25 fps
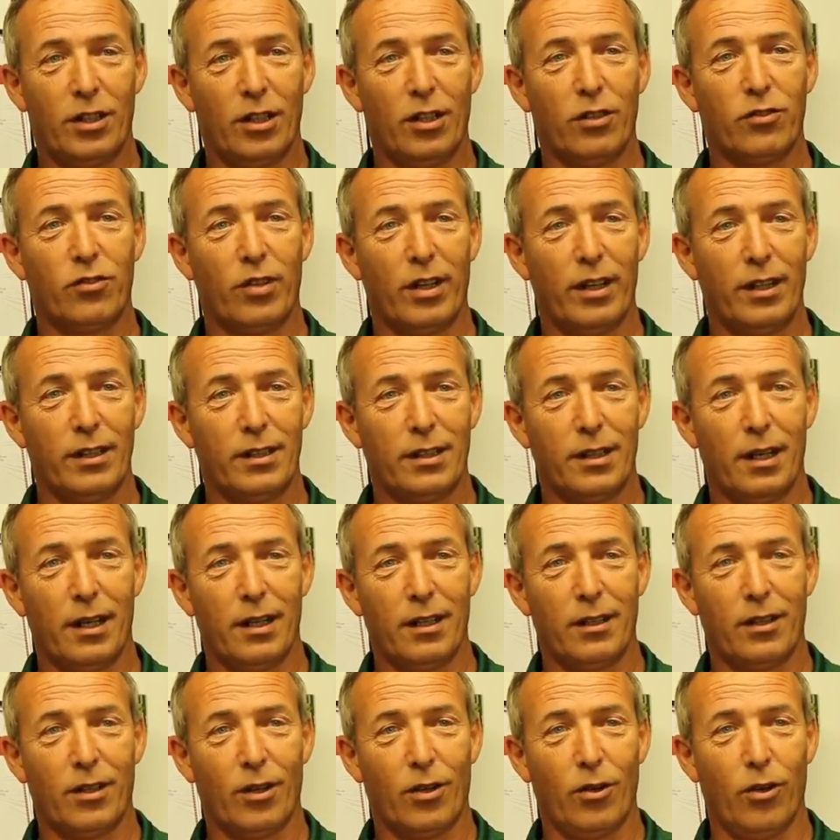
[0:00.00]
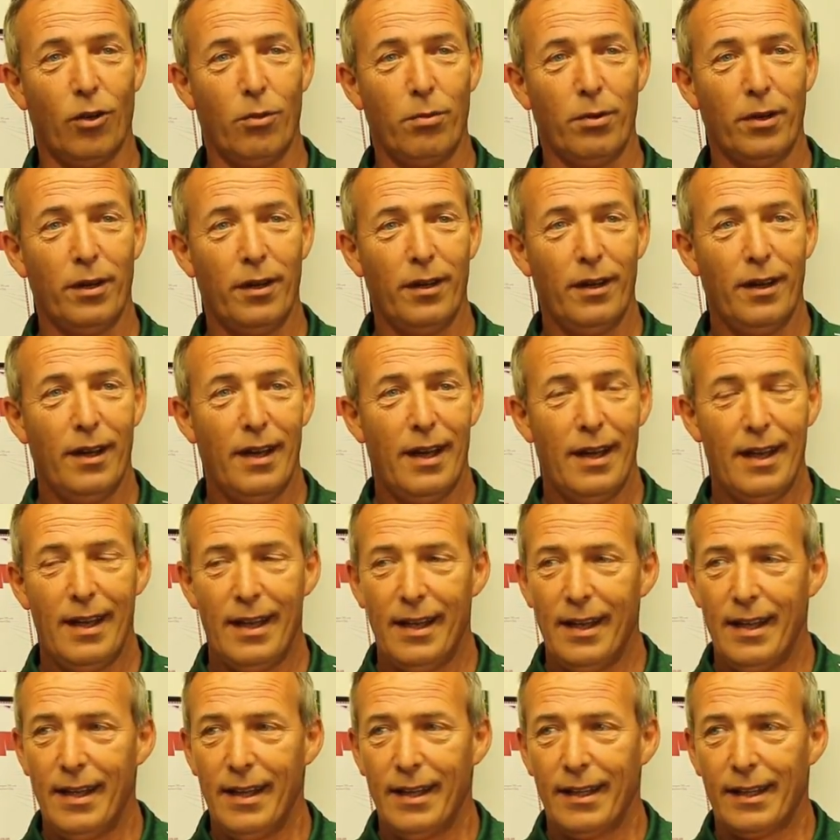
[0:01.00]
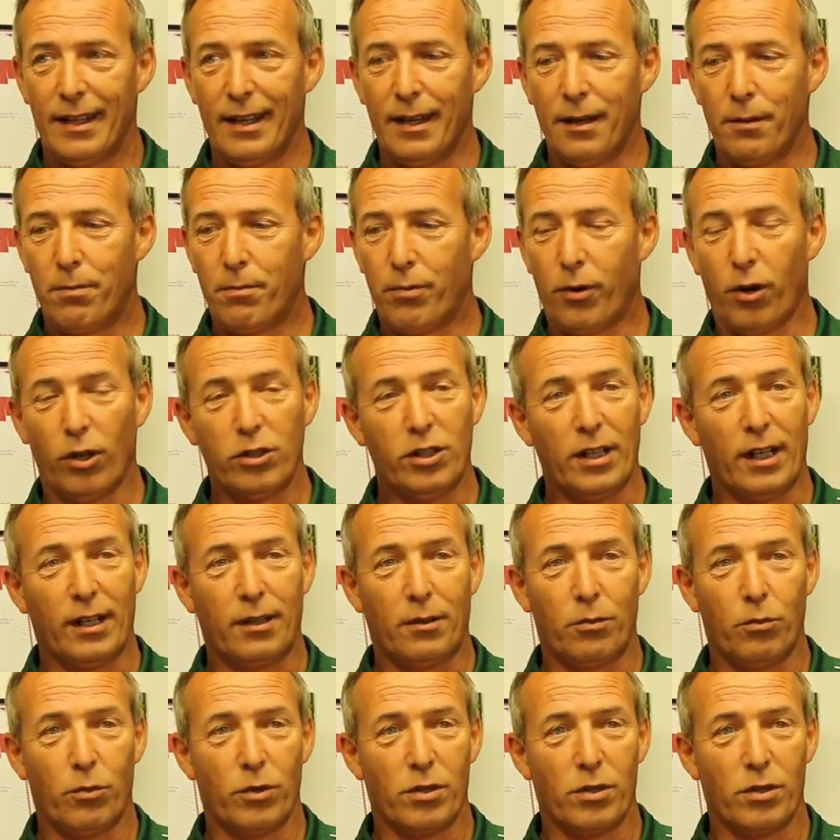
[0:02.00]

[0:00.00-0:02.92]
children into the club. The project